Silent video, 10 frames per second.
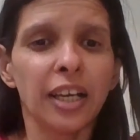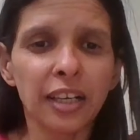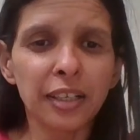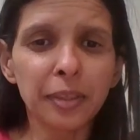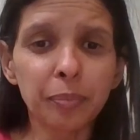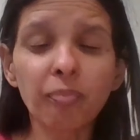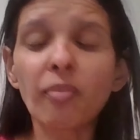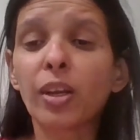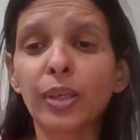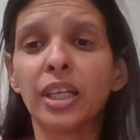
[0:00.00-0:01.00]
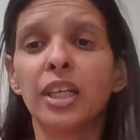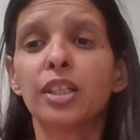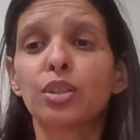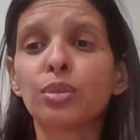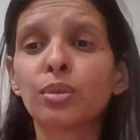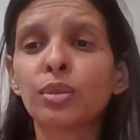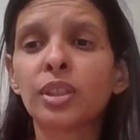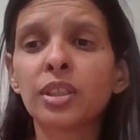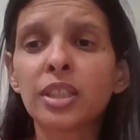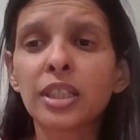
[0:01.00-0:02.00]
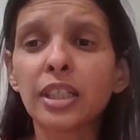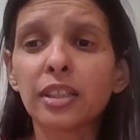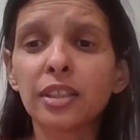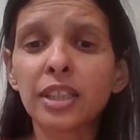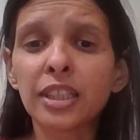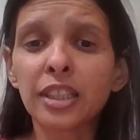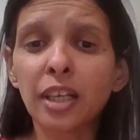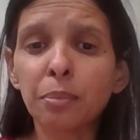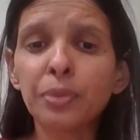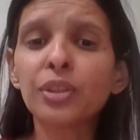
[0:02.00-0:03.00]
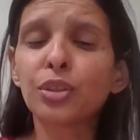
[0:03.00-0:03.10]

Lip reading: Okay, so this example.